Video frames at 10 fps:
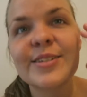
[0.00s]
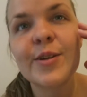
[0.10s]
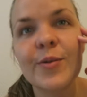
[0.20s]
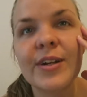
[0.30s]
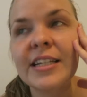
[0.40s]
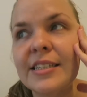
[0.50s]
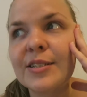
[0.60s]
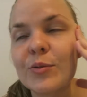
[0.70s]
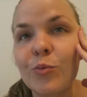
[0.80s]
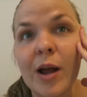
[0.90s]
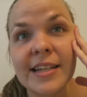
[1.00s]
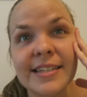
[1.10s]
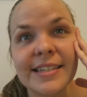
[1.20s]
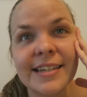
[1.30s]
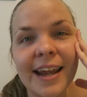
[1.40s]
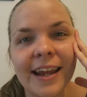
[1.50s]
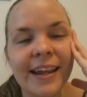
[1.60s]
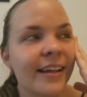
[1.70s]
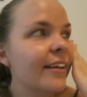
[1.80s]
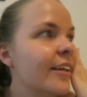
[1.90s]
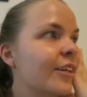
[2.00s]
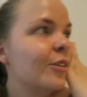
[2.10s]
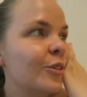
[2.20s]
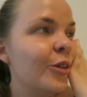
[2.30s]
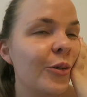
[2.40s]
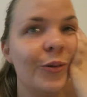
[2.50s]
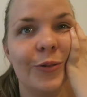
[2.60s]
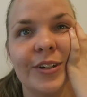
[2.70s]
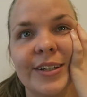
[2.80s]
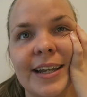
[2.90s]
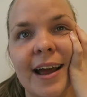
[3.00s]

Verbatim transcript: So it's Wednesday noon